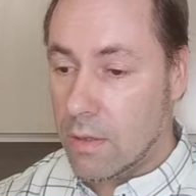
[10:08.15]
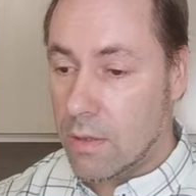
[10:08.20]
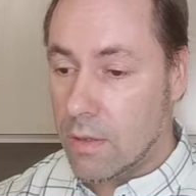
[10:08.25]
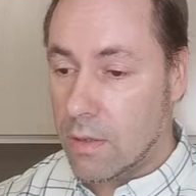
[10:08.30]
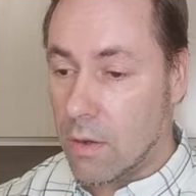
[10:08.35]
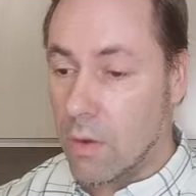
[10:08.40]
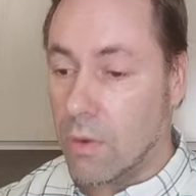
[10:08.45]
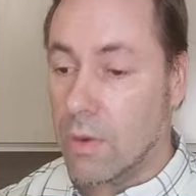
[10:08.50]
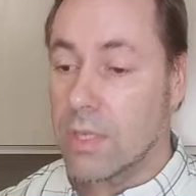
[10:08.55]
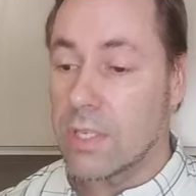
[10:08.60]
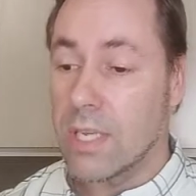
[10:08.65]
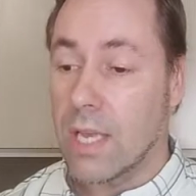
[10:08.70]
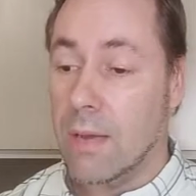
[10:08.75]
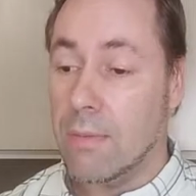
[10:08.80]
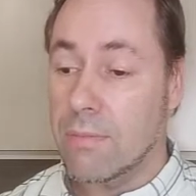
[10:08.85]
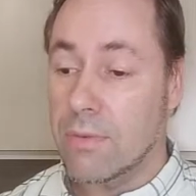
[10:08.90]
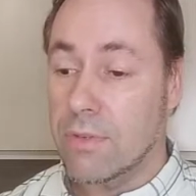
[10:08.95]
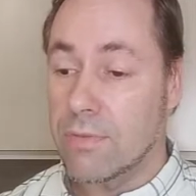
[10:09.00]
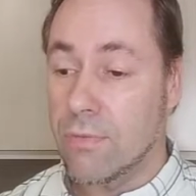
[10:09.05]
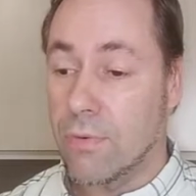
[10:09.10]
4
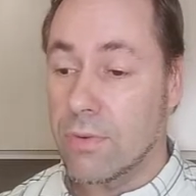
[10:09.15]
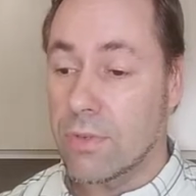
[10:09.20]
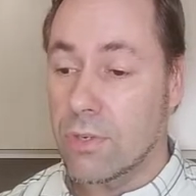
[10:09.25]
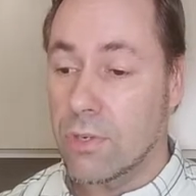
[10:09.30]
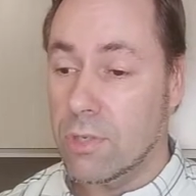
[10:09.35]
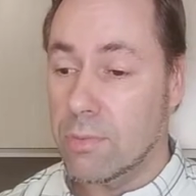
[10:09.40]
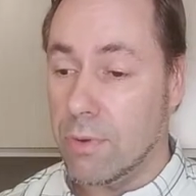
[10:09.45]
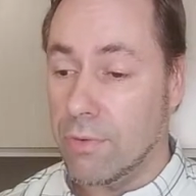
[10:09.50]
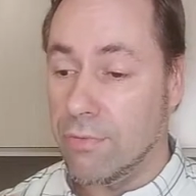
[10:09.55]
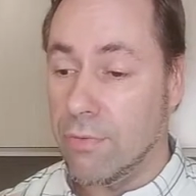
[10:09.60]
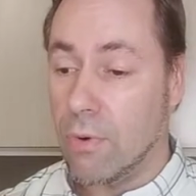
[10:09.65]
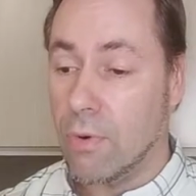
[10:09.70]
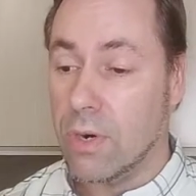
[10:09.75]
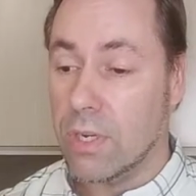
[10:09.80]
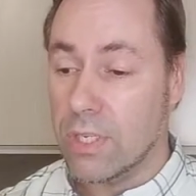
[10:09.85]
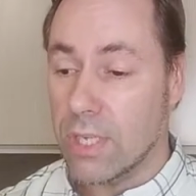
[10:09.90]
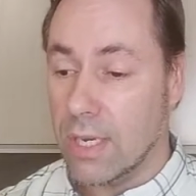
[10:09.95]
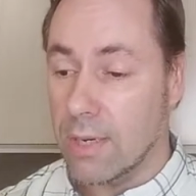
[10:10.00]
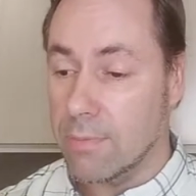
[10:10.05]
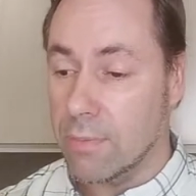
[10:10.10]

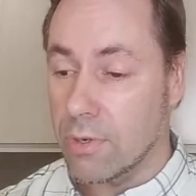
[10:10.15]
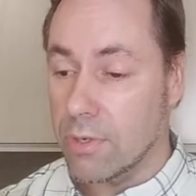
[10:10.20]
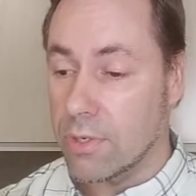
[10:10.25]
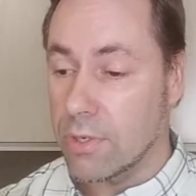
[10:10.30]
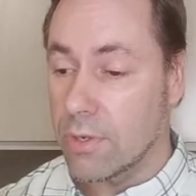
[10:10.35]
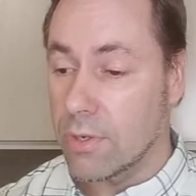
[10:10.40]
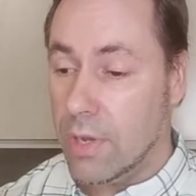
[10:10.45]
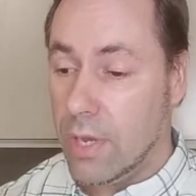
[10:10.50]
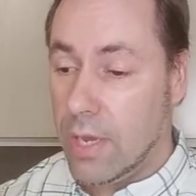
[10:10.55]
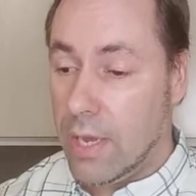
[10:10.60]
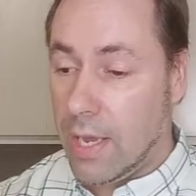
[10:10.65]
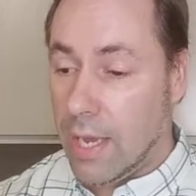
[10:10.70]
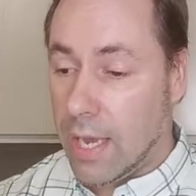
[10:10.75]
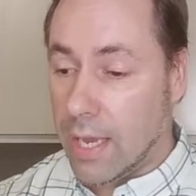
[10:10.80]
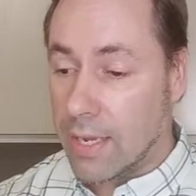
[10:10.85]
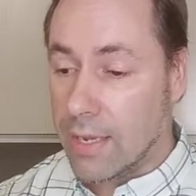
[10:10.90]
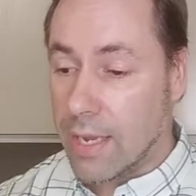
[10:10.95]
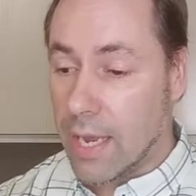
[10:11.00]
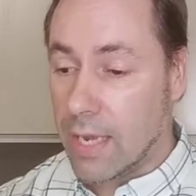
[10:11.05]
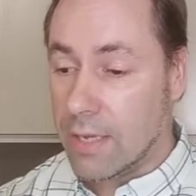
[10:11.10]
examples. And
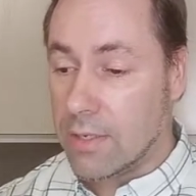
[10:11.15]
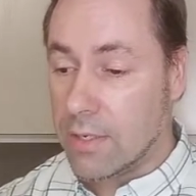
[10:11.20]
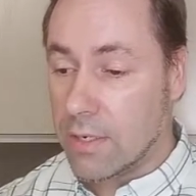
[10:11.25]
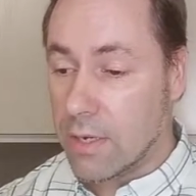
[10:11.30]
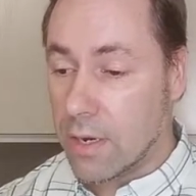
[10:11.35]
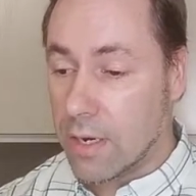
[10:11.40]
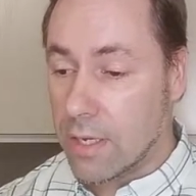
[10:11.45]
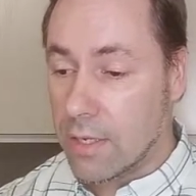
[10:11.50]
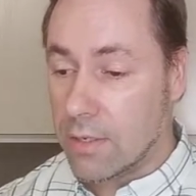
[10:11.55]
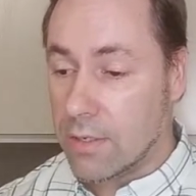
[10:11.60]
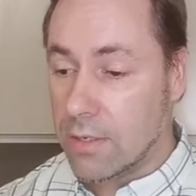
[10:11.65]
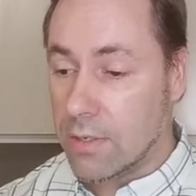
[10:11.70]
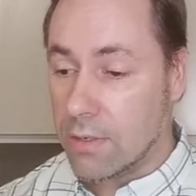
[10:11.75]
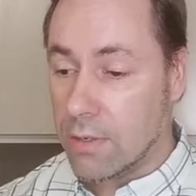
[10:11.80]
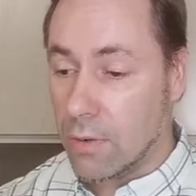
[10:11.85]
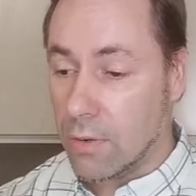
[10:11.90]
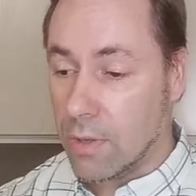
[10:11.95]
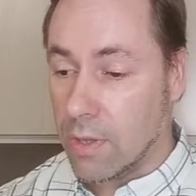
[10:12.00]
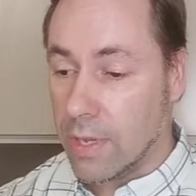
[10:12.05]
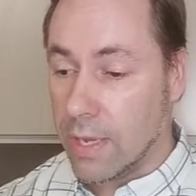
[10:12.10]
case studies,
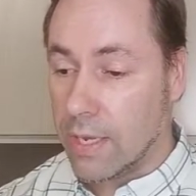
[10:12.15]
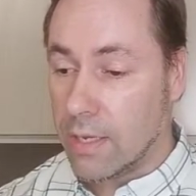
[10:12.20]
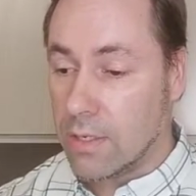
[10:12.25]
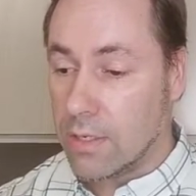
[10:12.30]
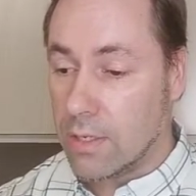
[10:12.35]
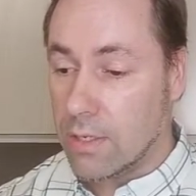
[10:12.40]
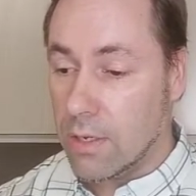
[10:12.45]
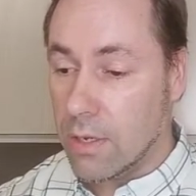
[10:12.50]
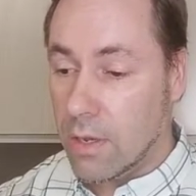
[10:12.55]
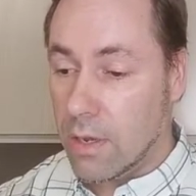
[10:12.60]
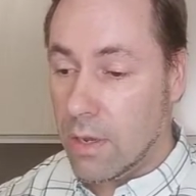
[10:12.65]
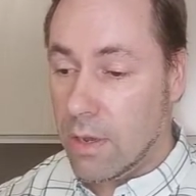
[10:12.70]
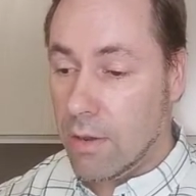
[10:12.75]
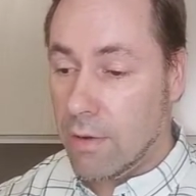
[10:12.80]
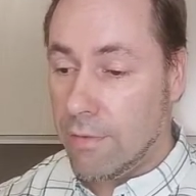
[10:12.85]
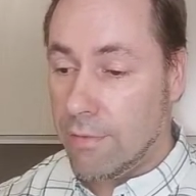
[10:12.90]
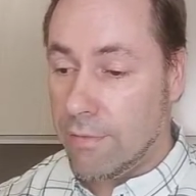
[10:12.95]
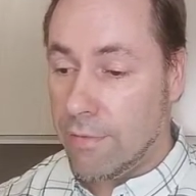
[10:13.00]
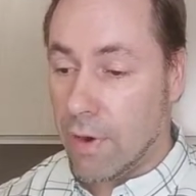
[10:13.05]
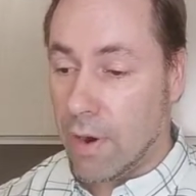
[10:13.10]
so links
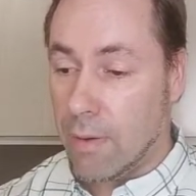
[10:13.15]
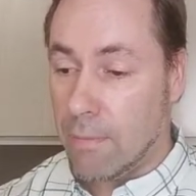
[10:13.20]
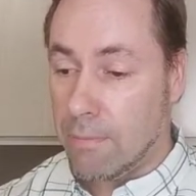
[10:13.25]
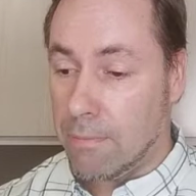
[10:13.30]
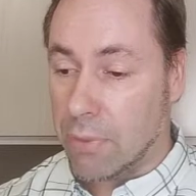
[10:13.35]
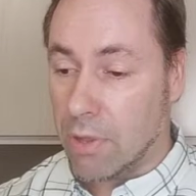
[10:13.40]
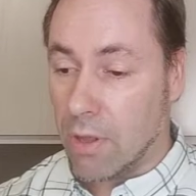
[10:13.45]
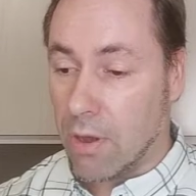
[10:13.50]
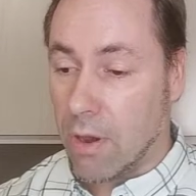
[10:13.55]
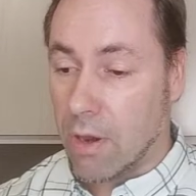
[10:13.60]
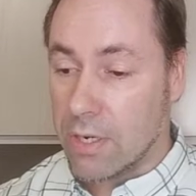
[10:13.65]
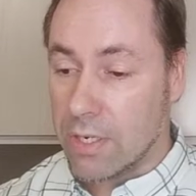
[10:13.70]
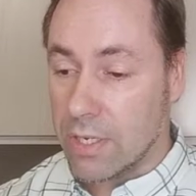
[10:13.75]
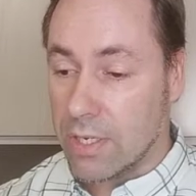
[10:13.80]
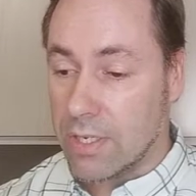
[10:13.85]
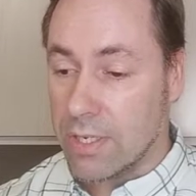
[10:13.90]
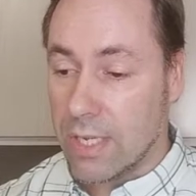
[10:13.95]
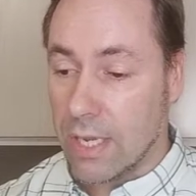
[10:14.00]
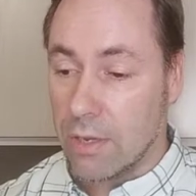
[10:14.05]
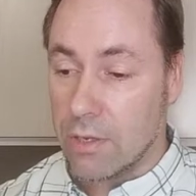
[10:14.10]
from blog to
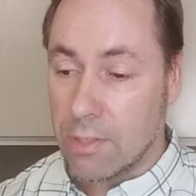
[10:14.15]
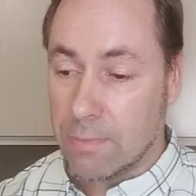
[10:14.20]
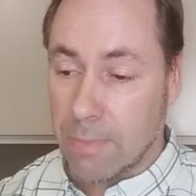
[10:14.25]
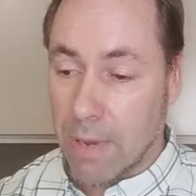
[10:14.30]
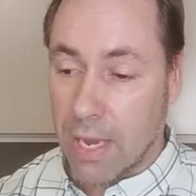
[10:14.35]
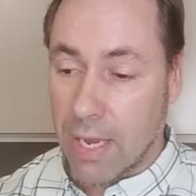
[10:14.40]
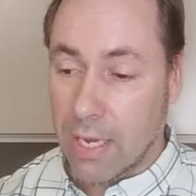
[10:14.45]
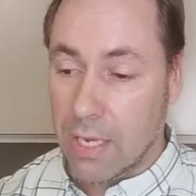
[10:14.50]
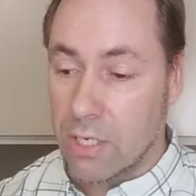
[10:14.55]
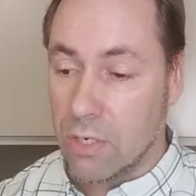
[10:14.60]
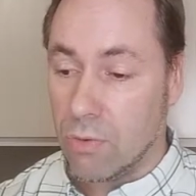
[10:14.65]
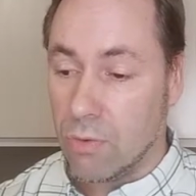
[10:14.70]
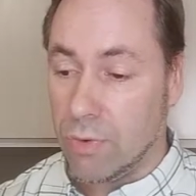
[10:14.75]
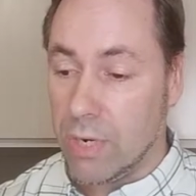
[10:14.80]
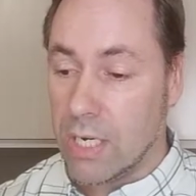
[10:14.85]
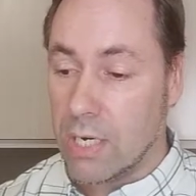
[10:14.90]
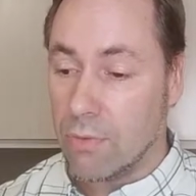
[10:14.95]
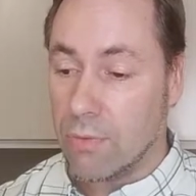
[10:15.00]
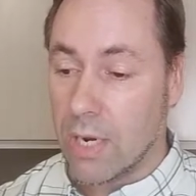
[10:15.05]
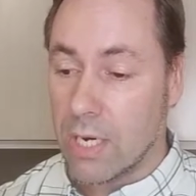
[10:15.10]
sales page,
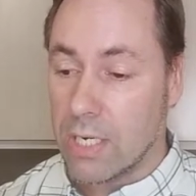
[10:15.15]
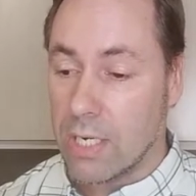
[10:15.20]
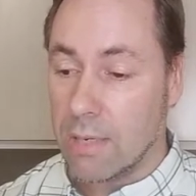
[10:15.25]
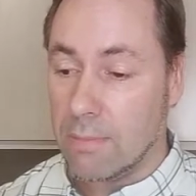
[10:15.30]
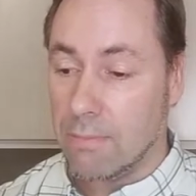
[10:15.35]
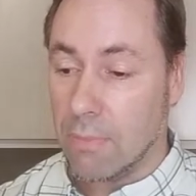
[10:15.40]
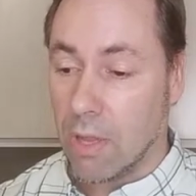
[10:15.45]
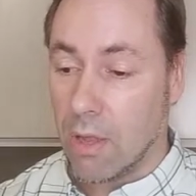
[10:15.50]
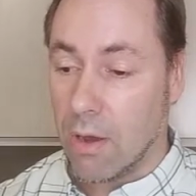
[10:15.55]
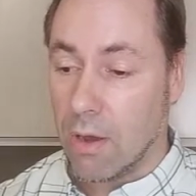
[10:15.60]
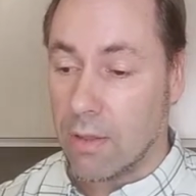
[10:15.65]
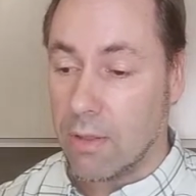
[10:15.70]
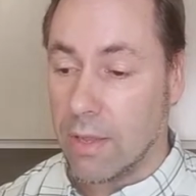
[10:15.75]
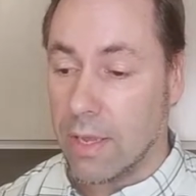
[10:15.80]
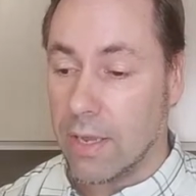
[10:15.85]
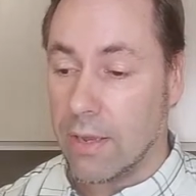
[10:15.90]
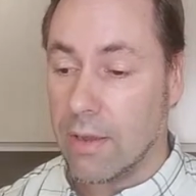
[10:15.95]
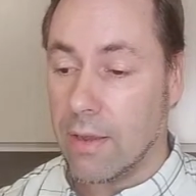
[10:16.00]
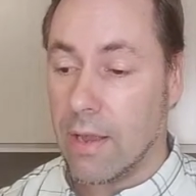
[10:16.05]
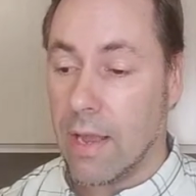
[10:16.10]
redirecting blog
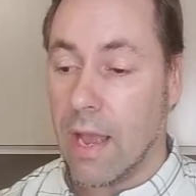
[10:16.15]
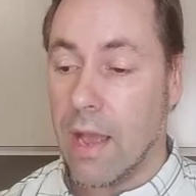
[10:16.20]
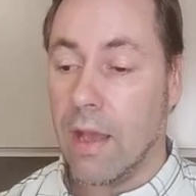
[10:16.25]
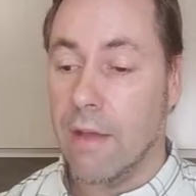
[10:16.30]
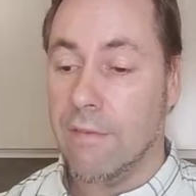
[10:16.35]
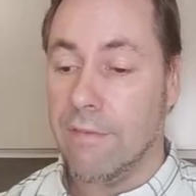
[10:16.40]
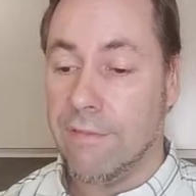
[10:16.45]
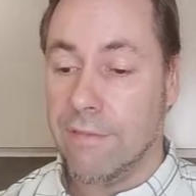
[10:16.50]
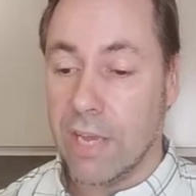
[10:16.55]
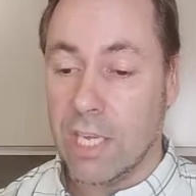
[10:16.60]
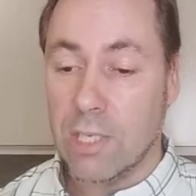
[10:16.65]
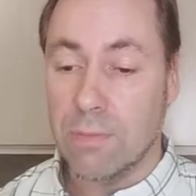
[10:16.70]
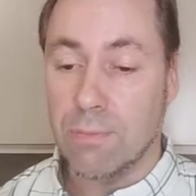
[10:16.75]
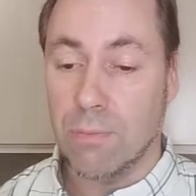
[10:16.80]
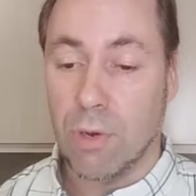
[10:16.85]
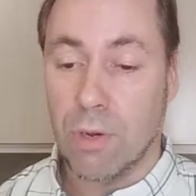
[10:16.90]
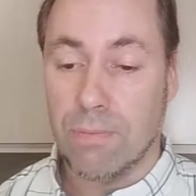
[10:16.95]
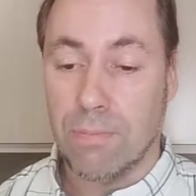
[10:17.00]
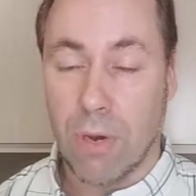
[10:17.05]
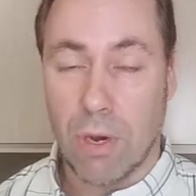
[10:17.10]
link, and
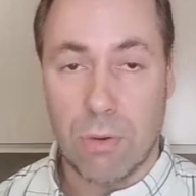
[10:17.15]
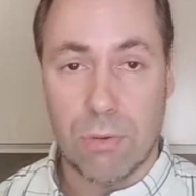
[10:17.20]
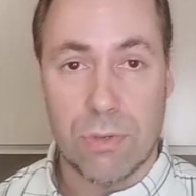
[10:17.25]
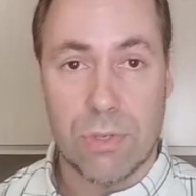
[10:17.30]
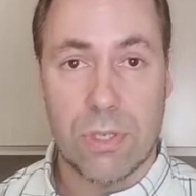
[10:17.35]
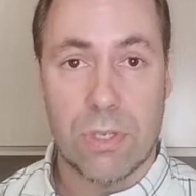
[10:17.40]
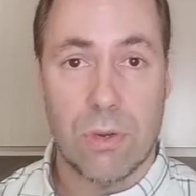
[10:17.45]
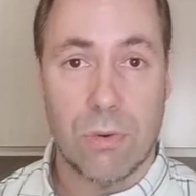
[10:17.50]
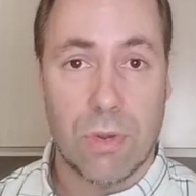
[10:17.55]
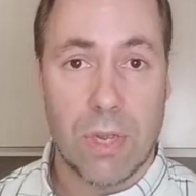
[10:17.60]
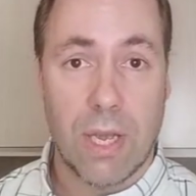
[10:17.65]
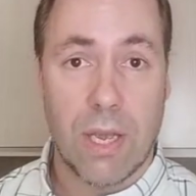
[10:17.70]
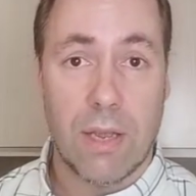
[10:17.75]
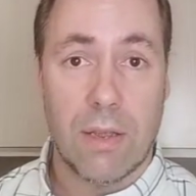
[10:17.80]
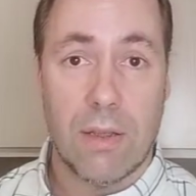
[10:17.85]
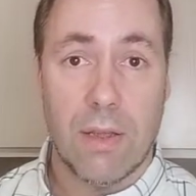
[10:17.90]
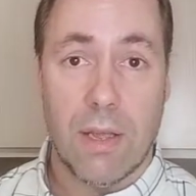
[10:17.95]
Facebook posts, okay?